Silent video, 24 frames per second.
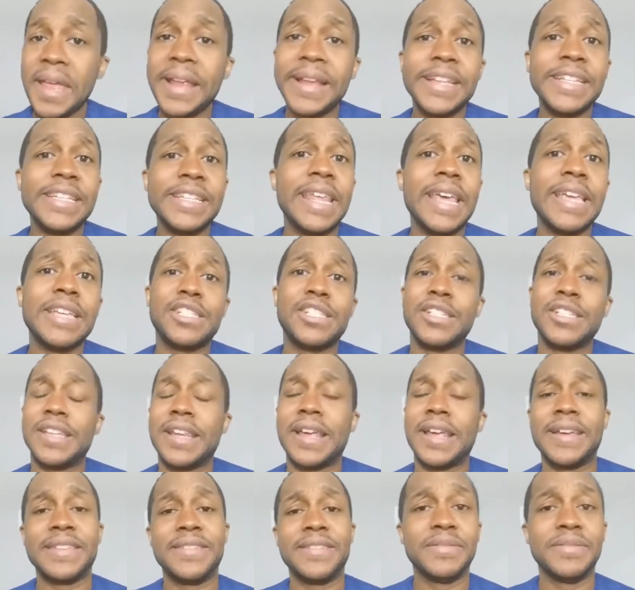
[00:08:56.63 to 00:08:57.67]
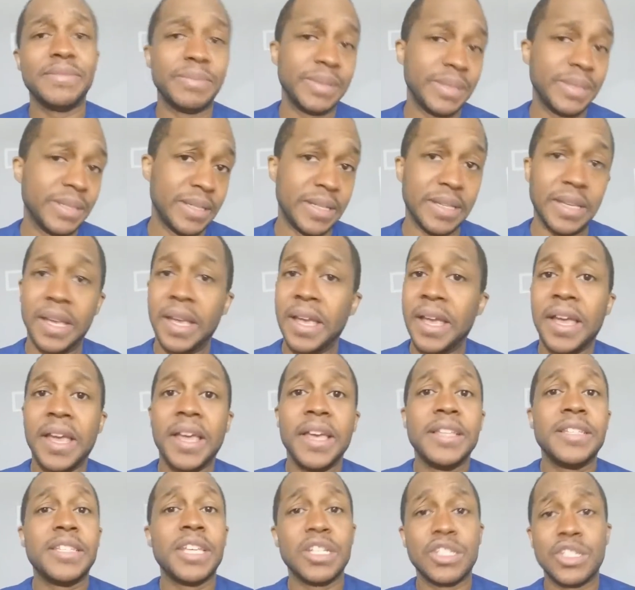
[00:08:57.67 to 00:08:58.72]
they should not even be
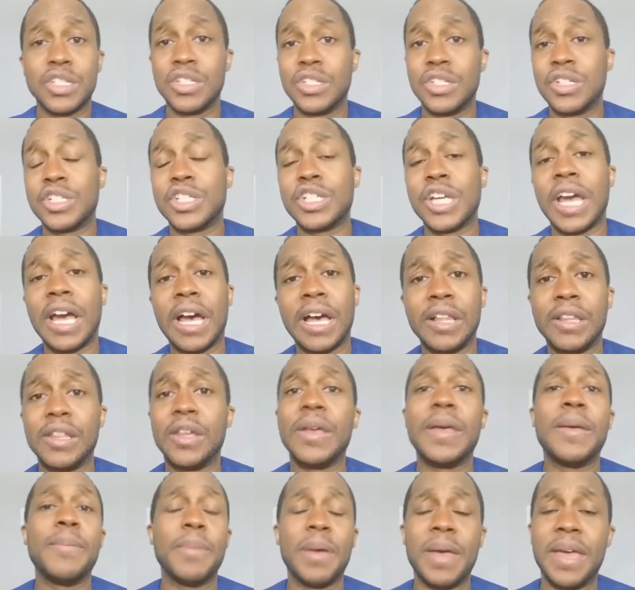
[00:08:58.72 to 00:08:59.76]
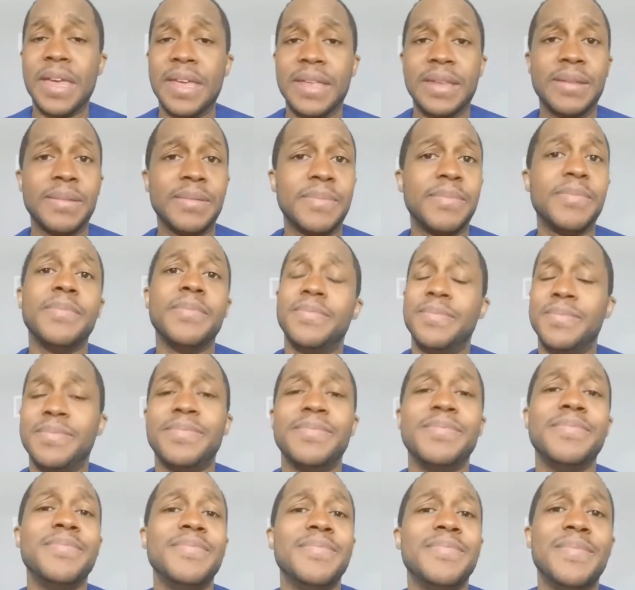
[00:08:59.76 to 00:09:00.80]
touching your child, and
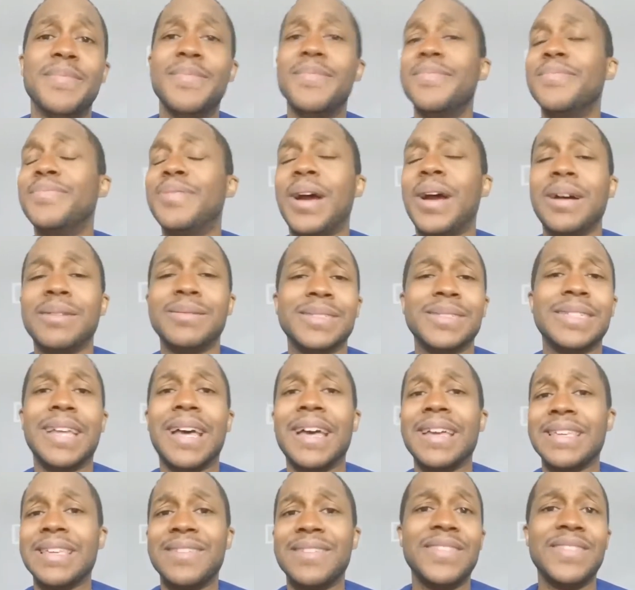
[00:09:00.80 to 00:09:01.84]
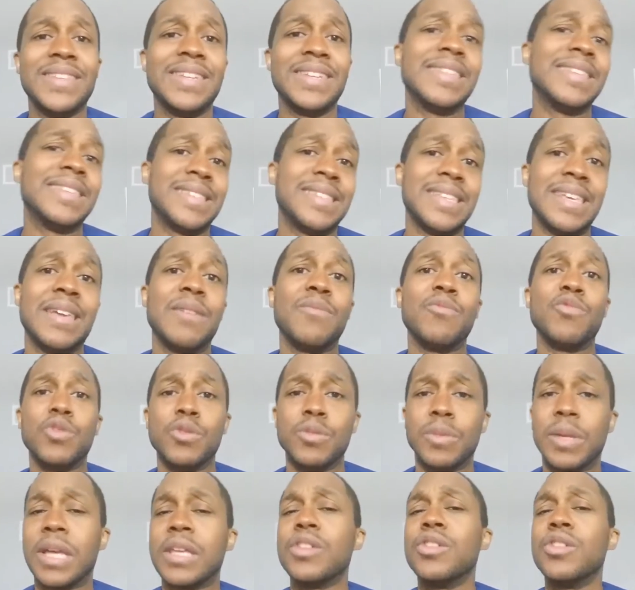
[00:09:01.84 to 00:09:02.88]
probably not even in the same room.
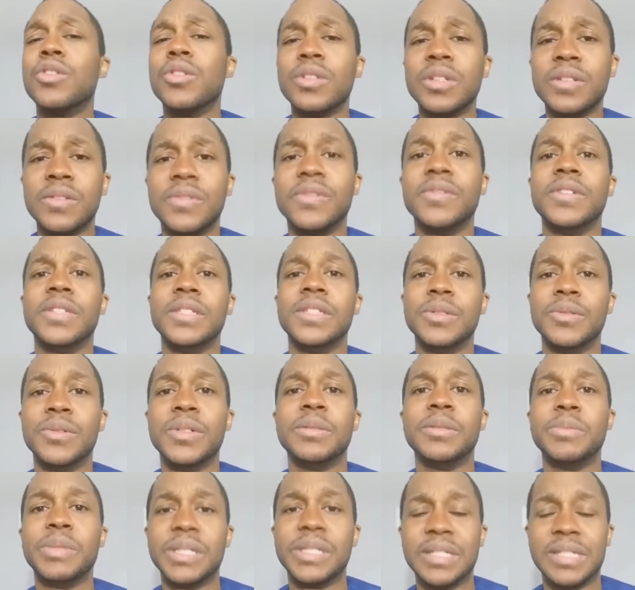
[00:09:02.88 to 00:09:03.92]
Like, you don't even really want to be